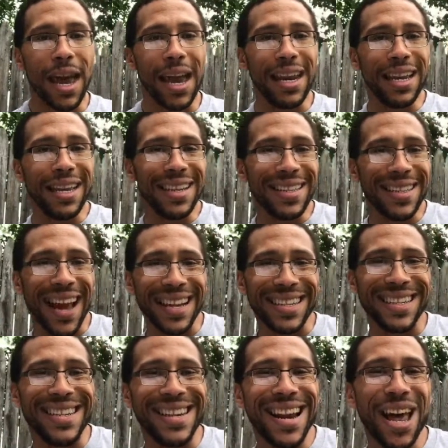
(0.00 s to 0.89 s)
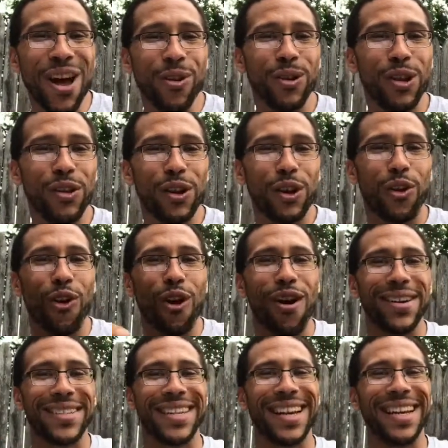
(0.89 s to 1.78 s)
and that's nailed to the
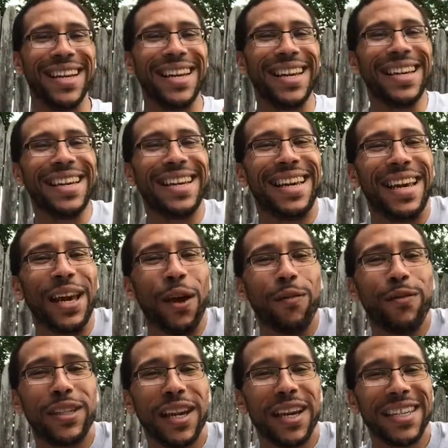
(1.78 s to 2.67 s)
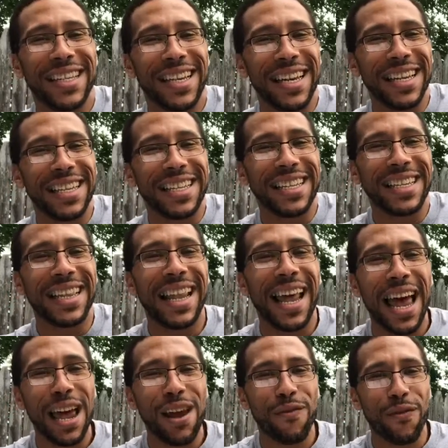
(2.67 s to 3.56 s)
cross, and he gives us his
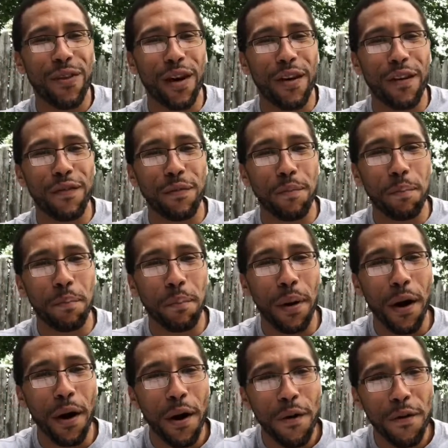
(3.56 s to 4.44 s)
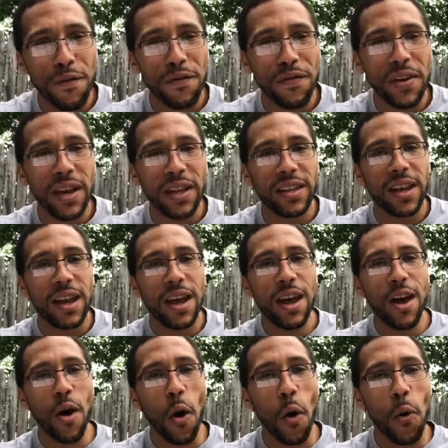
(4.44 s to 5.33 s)
life of perfect
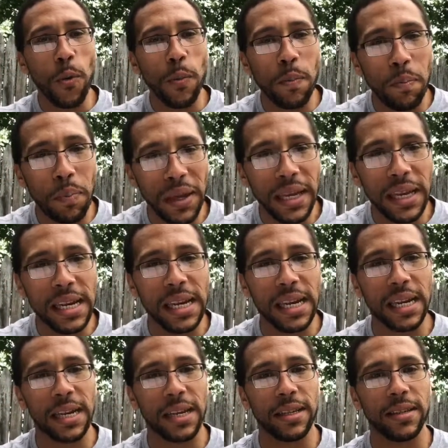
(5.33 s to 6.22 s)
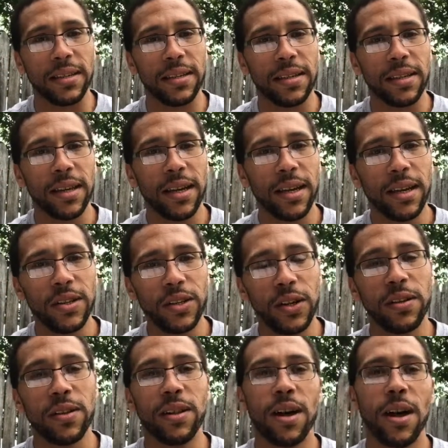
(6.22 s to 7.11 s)
obedience
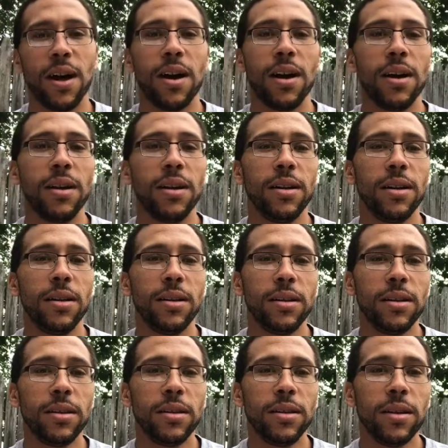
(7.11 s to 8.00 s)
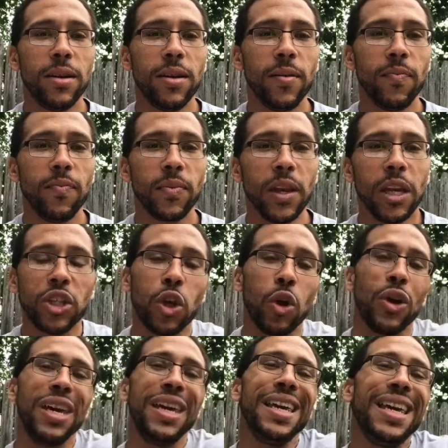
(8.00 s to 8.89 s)
to the law.
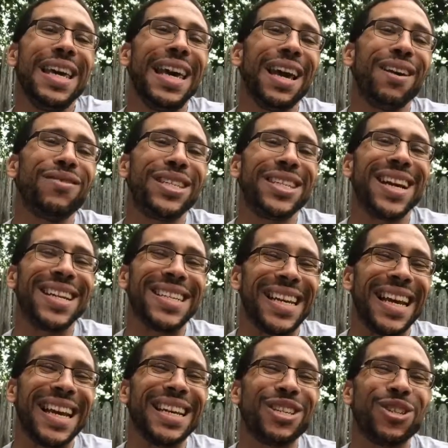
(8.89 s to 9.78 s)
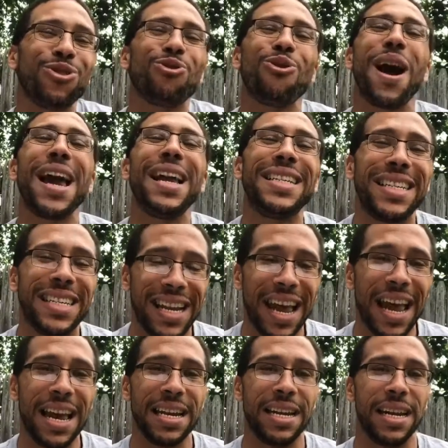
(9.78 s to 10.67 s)
So he gives us his right
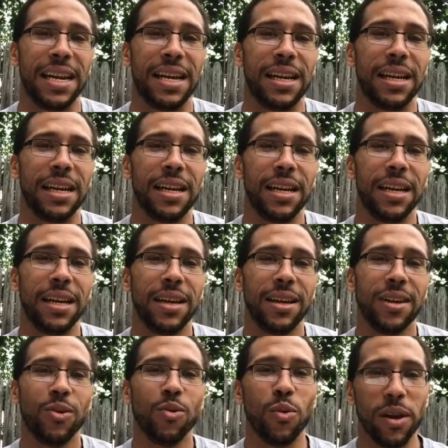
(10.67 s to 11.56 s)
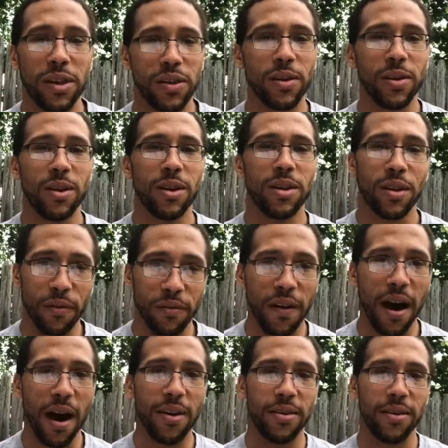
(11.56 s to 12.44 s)
standing with the
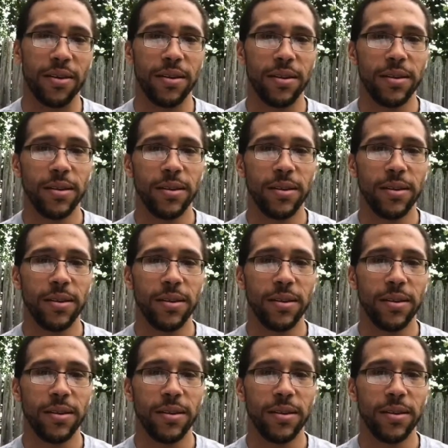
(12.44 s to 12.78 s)
Father